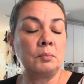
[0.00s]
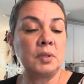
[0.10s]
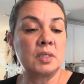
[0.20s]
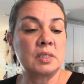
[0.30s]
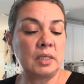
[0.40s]

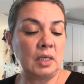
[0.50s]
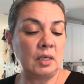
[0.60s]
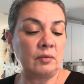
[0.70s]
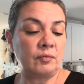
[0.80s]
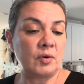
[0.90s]
plus clean
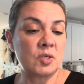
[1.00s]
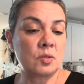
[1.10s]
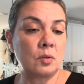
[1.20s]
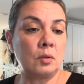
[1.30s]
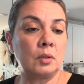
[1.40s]
and fresh
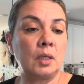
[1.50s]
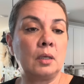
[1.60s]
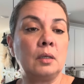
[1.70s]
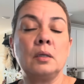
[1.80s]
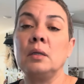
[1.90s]

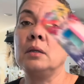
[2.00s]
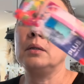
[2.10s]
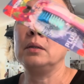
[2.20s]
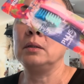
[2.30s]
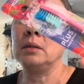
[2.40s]
Colgate.
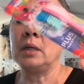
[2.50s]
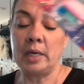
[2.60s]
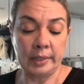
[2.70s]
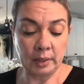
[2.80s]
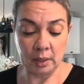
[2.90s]

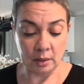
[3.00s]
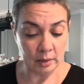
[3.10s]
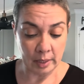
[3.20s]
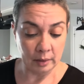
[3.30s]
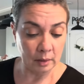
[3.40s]
I need
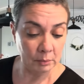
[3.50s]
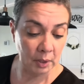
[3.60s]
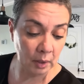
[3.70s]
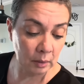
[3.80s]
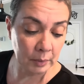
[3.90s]
I need a medium.